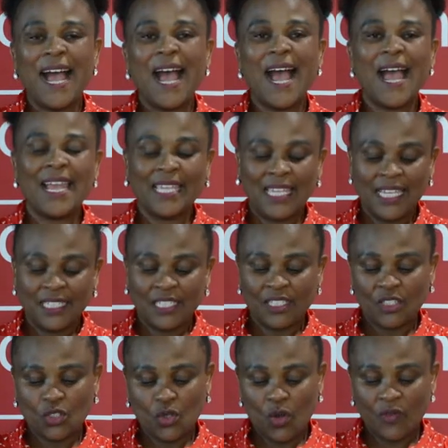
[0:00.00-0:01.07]
I can
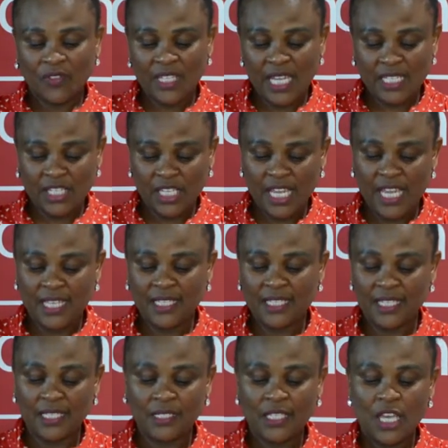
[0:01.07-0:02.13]
resolve such
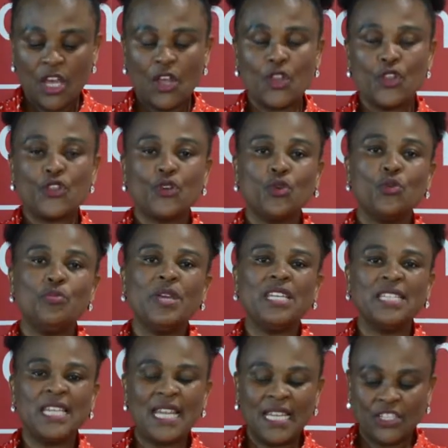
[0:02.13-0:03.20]
cases through
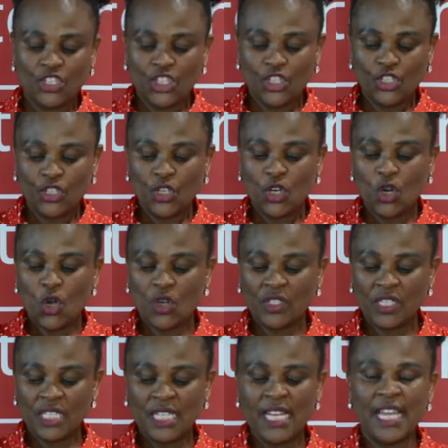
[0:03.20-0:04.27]
mediation,
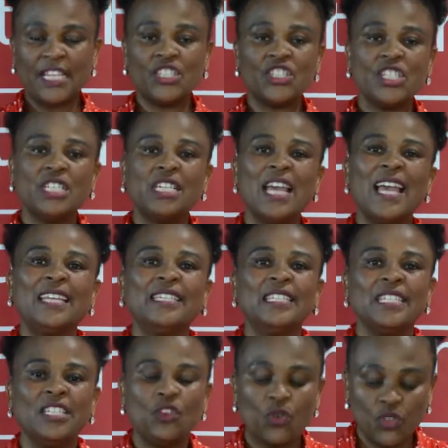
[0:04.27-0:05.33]
conciliation, and
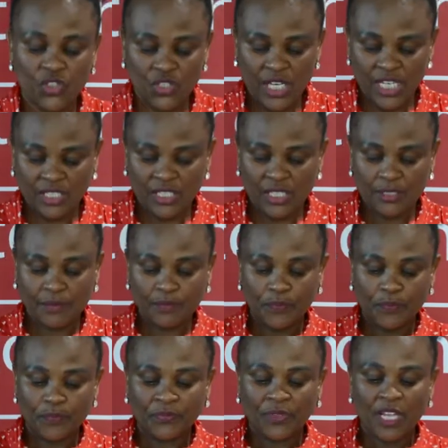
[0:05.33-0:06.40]
negotiation.
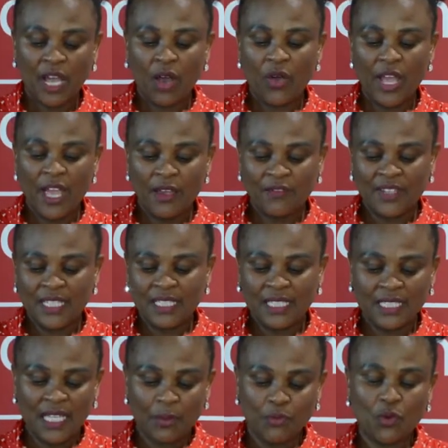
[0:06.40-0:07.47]
However, this
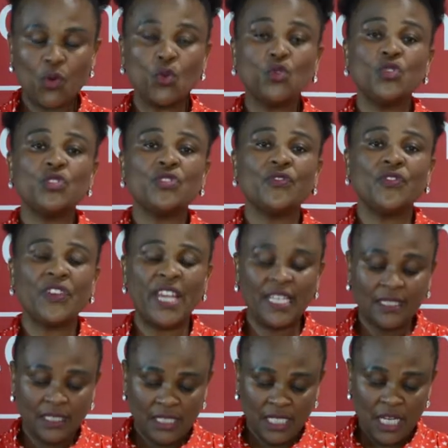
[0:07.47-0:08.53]
approach
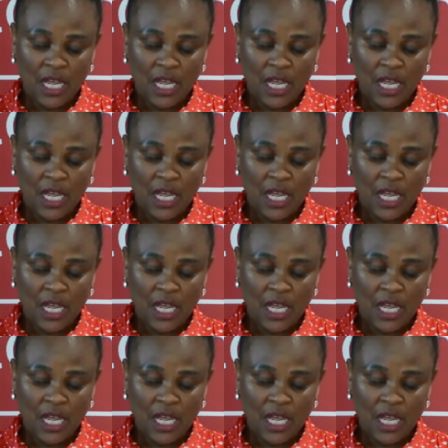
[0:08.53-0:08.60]
failed